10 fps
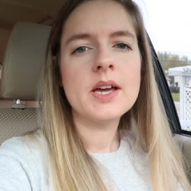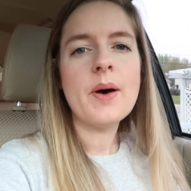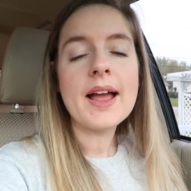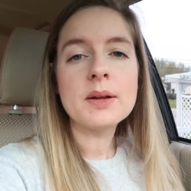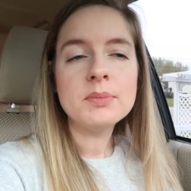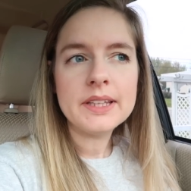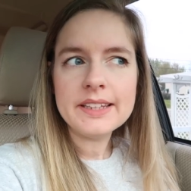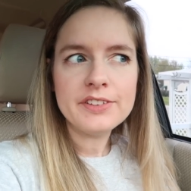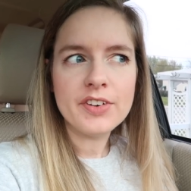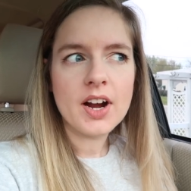So I
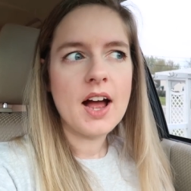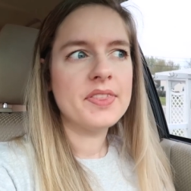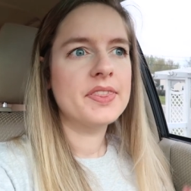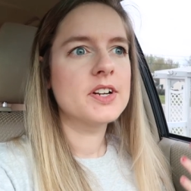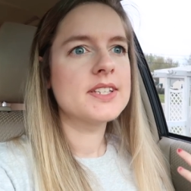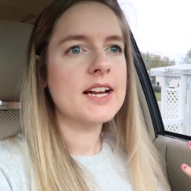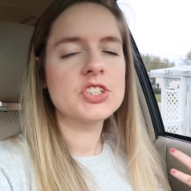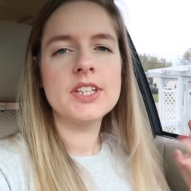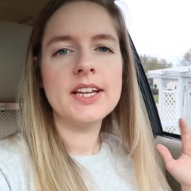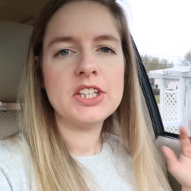completely forgot that there's
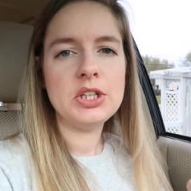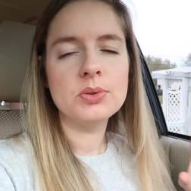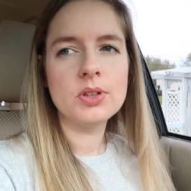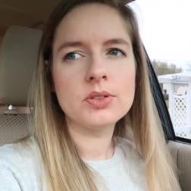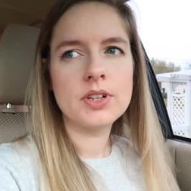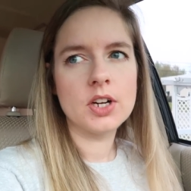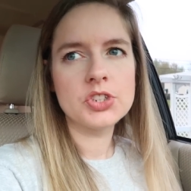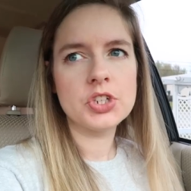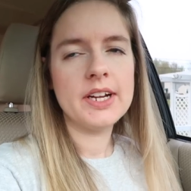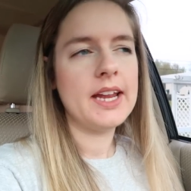actually a cute little
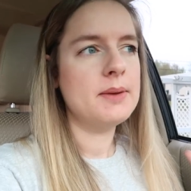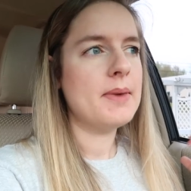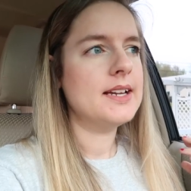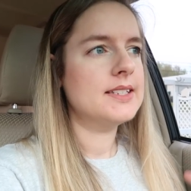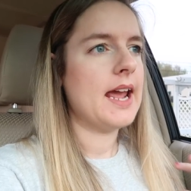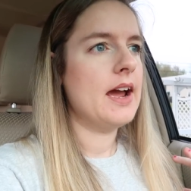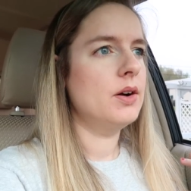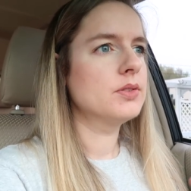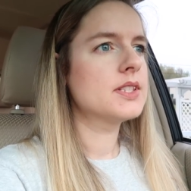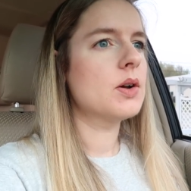nursery in my
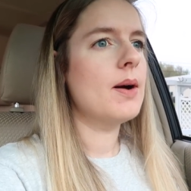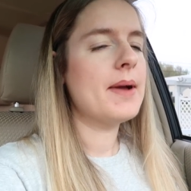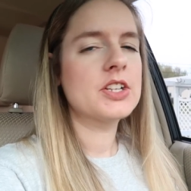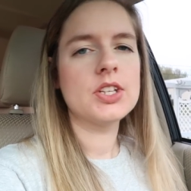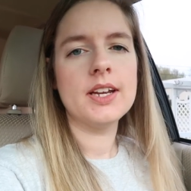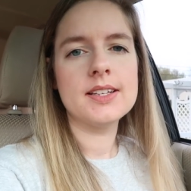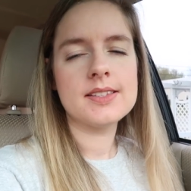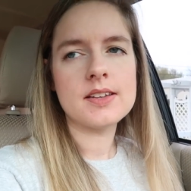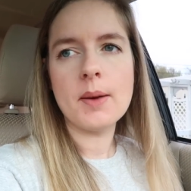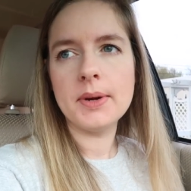town. So I'm actually gonna
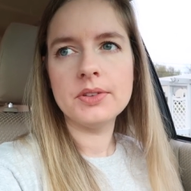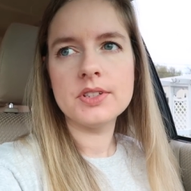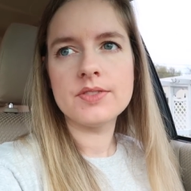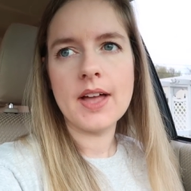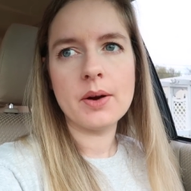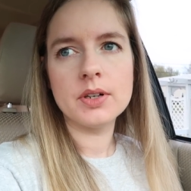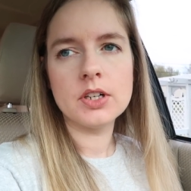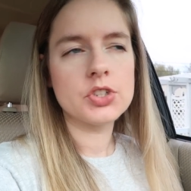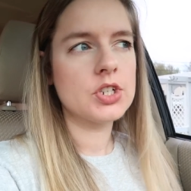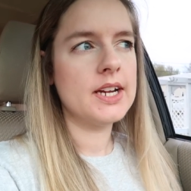stop here at this flower
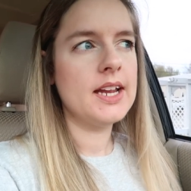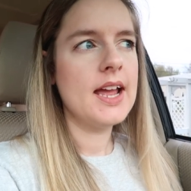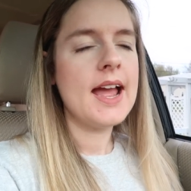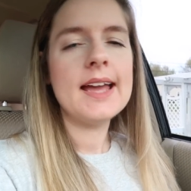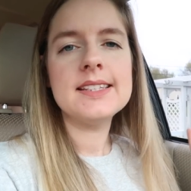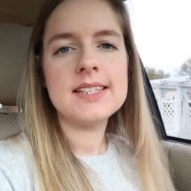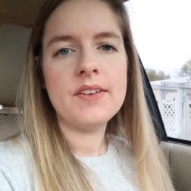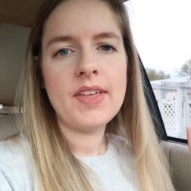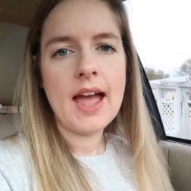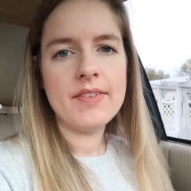nursery and see
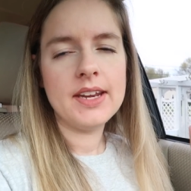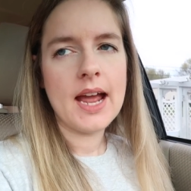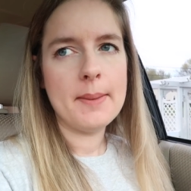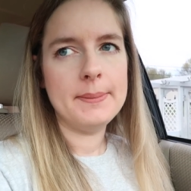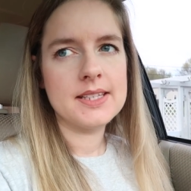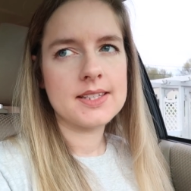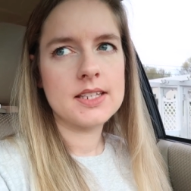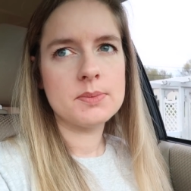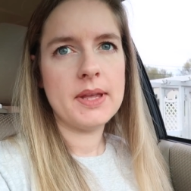if they have any hibiscus